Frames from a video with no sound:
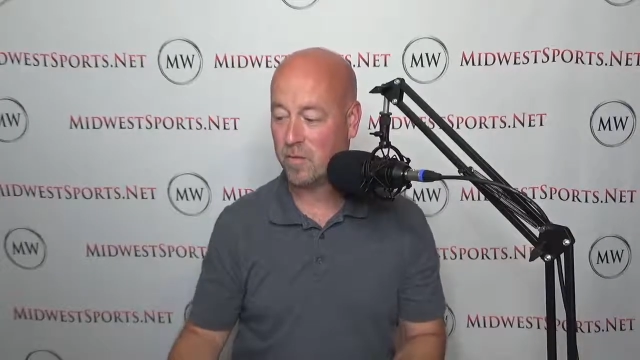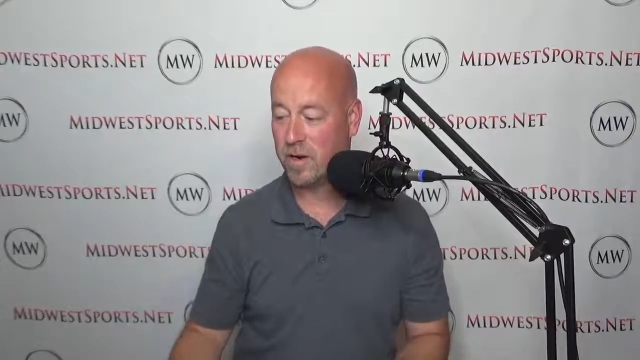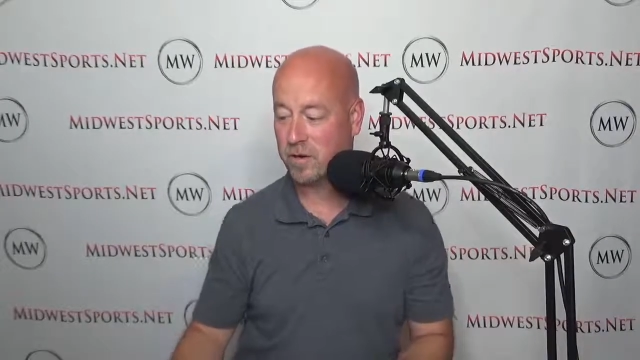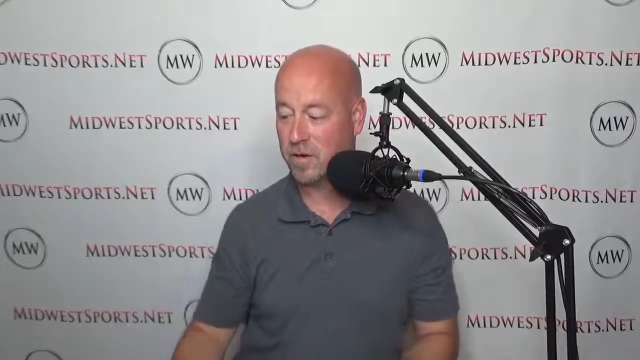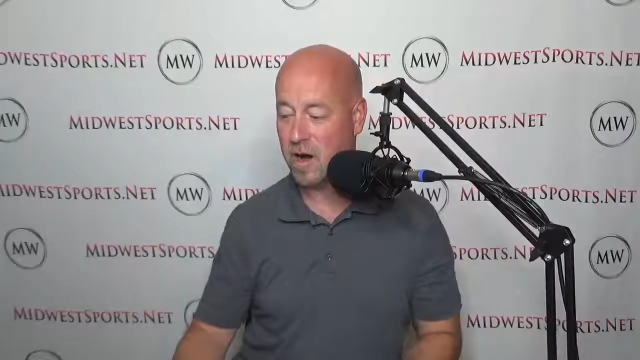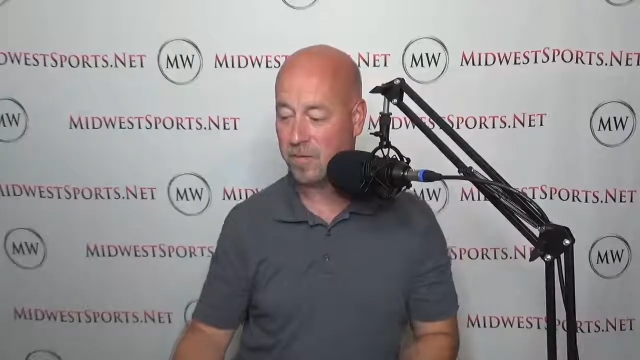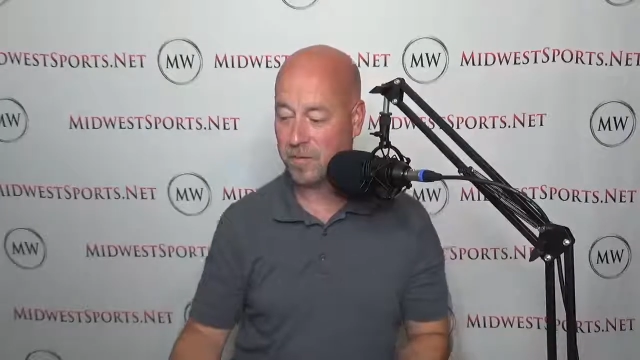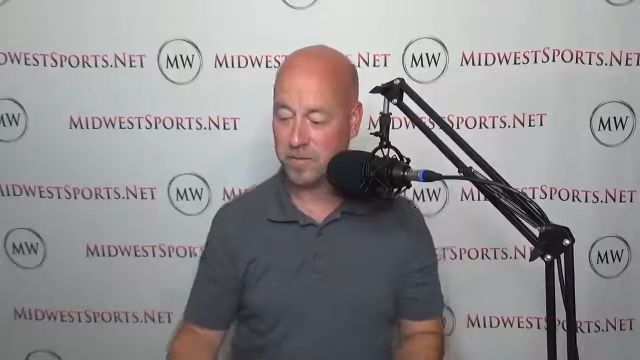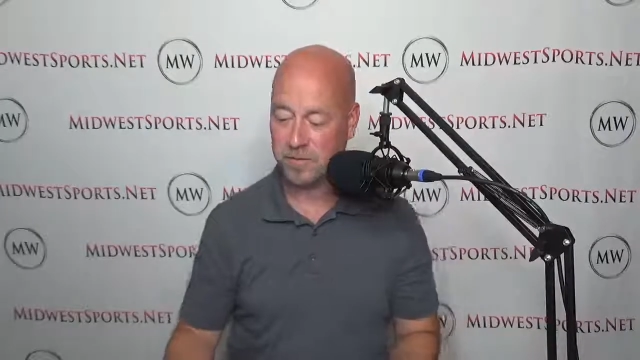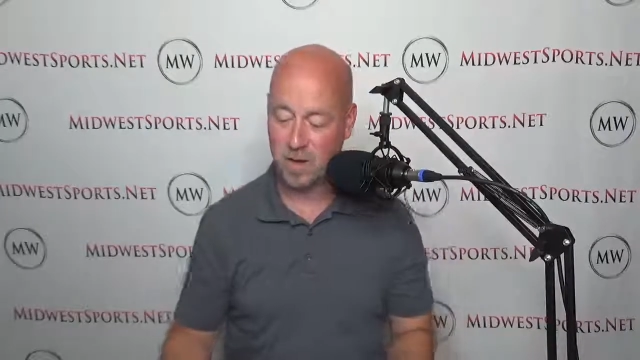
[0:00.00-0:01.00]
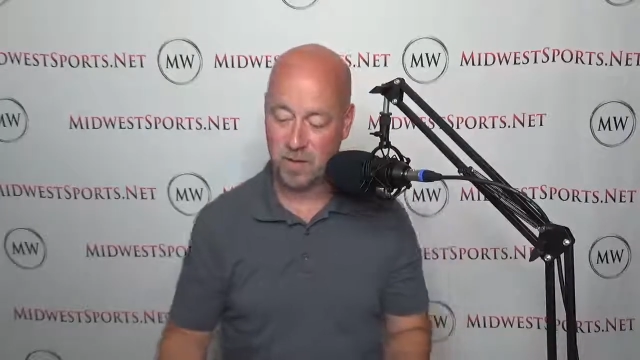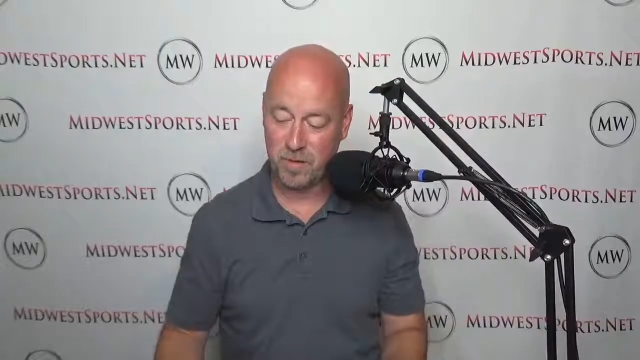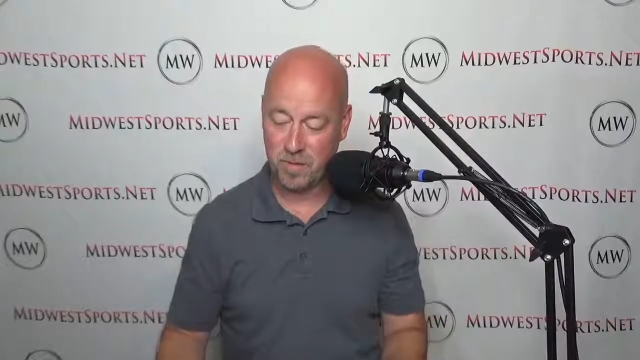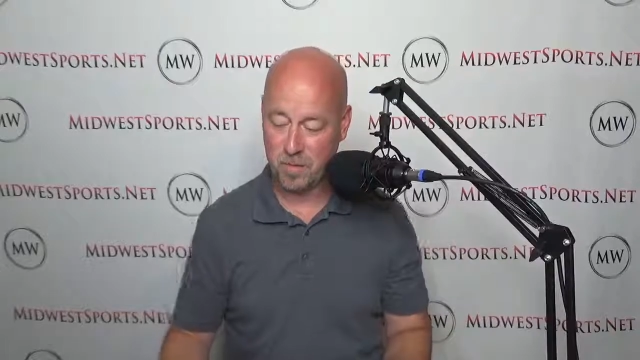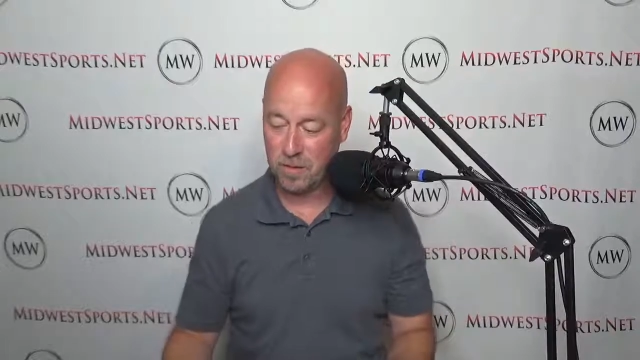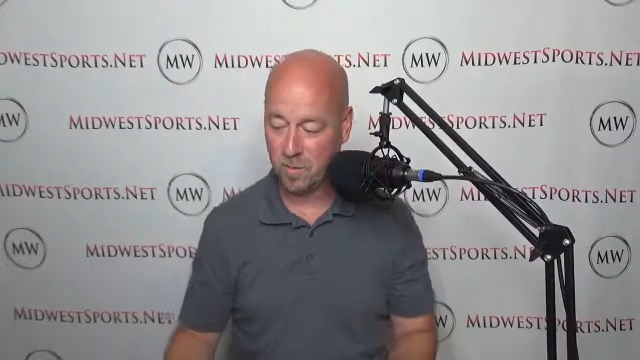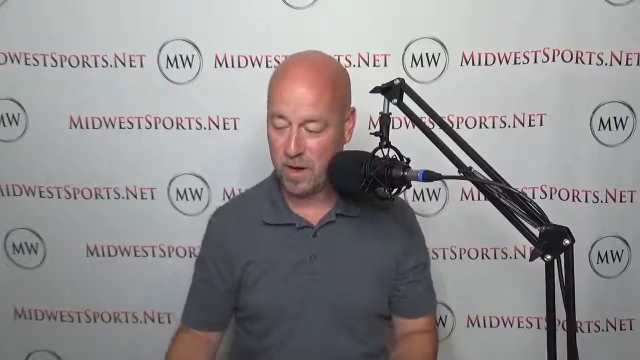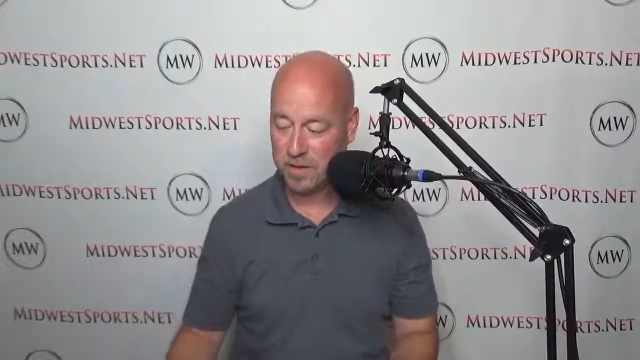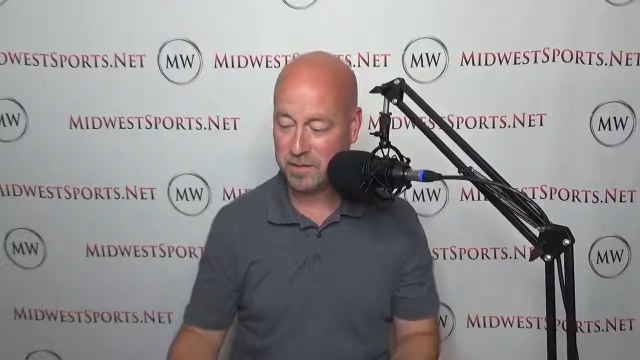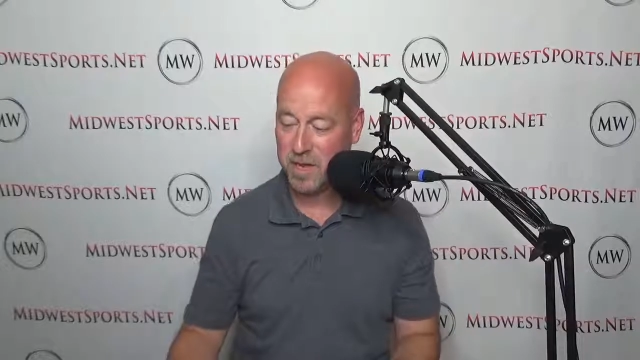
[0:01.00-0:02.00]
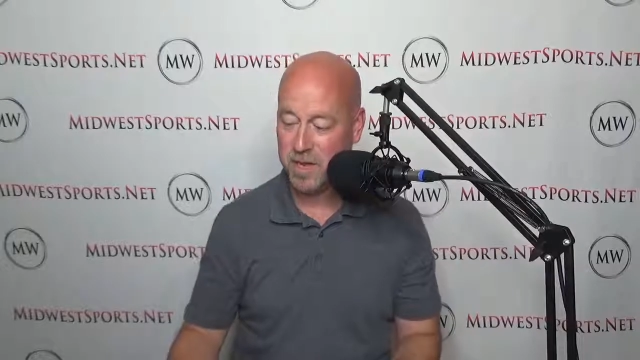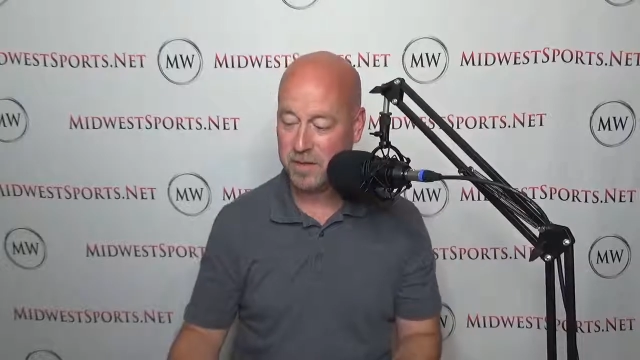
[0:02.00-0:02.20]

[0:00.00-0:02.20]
One other conference from the Midwest,